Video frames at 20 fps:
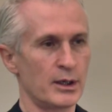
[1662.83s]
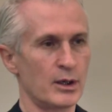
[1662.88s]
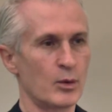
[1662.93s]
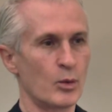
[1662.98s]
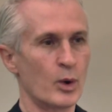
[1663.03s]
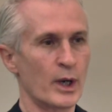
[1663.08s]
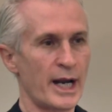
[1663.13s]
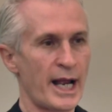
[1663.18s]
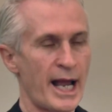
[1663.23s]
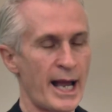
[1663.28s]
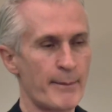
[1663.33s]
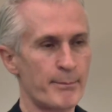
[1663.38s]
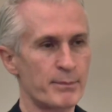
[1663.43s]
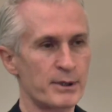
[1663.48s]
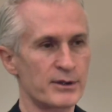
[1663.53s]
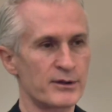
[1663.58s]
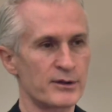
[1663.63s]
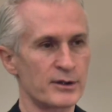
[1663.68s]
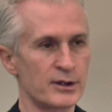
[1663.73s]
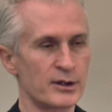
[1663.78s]
what
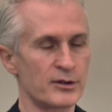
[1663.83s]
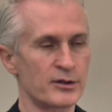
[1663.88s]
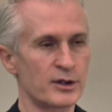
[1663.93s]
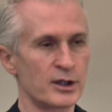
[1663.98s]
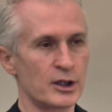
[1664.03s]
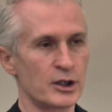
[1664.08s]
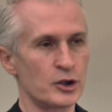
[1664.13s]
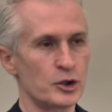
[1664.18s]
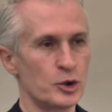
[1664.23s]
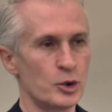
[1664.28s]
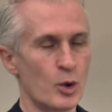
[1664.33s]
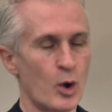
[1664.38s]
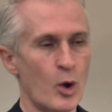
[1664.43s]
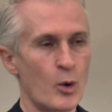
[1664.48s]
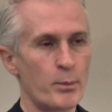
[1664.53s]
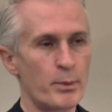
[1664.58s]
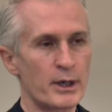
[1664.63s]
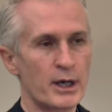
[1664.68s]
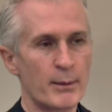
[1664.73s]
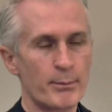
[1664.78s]
happens is you
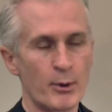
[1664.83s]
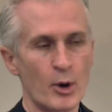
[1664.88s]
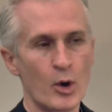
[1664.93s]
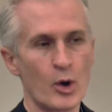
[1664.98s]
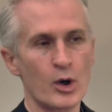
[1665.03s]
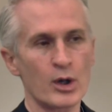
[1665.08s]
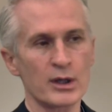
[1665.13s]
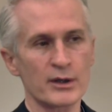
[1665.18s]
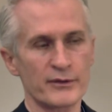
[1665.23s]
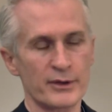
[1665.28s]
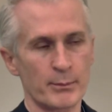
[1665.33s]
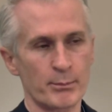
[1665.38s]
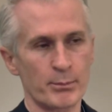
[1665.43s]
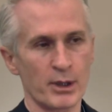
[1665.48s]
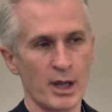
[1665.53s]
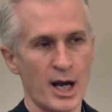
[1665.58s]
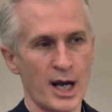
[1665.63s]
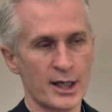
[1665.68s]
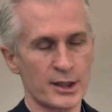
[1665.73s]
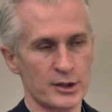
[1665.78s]
open up all of the
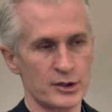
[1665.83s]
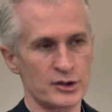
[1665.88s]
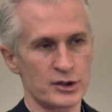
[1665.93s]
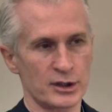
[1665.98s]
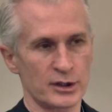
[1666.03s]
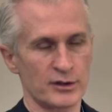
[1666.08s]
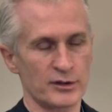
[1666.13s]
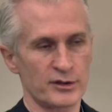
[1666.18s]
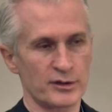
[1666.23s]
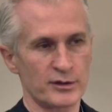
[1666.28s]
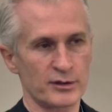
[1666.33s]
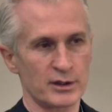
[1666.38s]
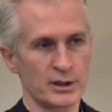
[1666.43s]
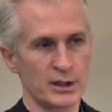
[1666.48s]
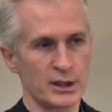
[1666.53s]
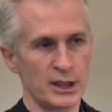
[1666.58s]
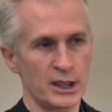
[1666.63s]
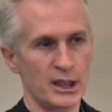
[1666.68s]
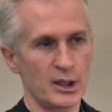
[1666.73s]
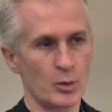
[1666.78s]
blockages
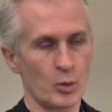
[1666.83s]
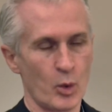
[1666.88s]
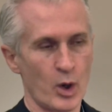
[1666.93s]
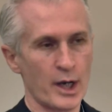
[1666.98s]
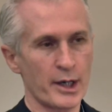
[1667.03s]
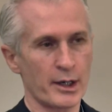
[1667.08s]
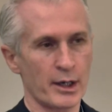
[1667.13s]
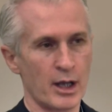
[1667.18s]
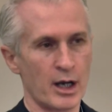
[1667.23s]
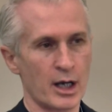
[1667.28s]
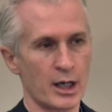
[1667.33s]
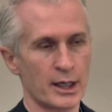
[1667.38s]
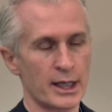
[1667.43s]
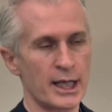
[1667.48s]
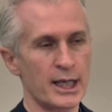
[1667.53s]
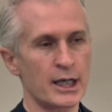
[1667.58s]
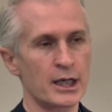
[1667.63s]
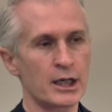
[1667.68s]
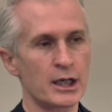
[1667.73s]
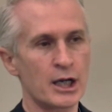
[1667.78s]
in one lung
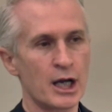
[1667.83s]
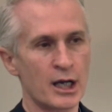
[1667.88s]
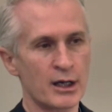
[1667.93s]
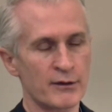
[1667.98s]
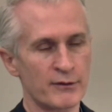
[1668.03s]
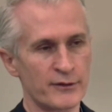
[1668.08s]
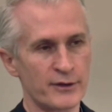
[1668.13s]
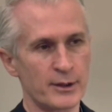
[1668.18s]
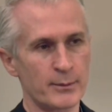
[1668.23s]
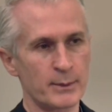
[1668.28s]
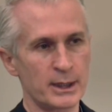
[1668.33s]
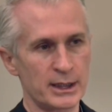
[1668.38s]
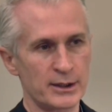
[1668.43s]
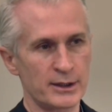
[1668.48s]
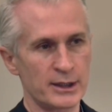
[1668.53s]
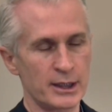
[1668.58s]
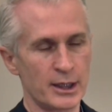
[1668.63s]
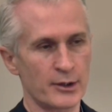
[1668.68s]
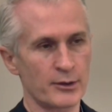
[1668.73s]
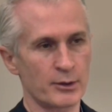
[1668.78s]
and none of them in
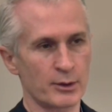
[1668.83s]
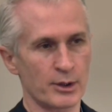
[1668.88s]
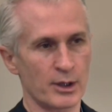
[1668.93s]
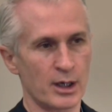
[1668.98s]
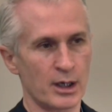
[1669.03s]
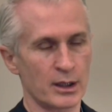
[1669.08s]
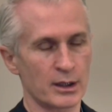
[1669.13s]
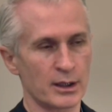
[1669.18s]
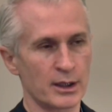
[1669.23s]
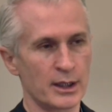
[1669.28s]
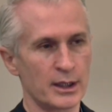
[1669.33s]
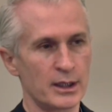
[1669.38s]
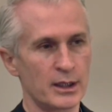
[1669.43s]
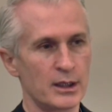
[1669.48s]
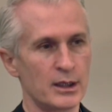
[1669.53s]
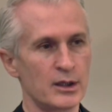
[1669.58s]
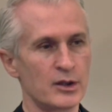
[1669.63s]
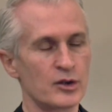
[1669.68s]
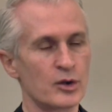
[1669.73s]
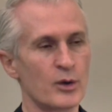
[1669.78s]
the other lung.
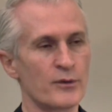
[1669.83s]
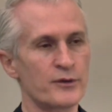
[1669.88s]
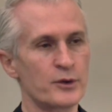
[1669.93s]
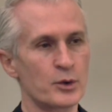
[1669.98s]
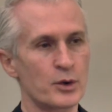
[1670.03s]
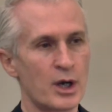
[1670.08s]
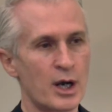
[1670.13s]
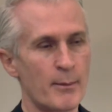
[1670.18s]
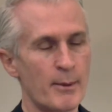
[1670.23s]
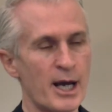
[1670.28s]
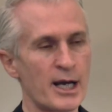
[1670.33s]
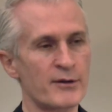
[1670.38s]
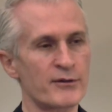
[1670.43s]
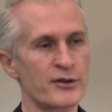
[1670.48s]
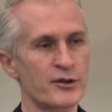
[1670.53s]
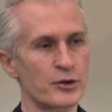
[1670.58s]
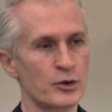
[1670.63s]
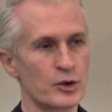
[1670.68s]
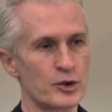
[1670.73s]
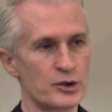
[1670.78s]
So if you come out of
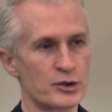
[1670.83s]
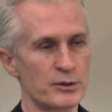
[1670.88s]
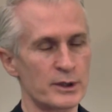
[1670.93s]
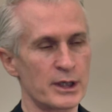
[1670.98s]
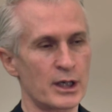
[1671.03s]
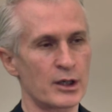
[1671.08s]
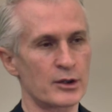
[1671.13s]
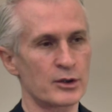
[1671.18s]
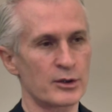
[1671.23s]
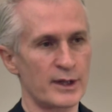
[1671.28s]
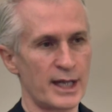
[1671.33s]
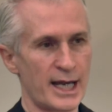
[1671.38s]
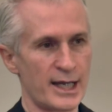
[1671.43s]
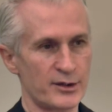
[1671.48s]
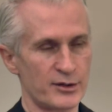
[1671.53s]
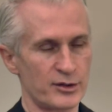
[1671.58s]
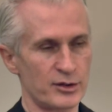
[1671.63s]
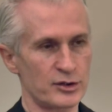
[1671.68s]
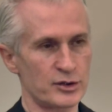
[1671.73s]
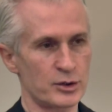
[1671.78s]
surgery under that
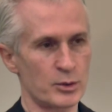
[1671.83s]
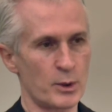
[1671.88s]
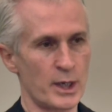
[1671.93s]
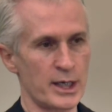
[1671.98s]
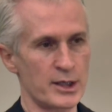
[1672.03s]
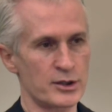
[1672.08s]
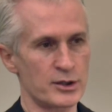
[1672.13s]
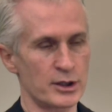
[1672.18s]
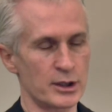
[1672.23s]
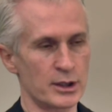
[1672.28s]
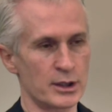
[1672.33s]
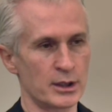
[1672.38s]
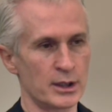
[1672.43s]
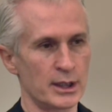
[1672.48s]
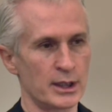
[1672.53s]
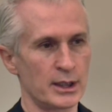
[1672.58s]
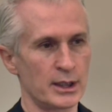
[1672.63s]
situation,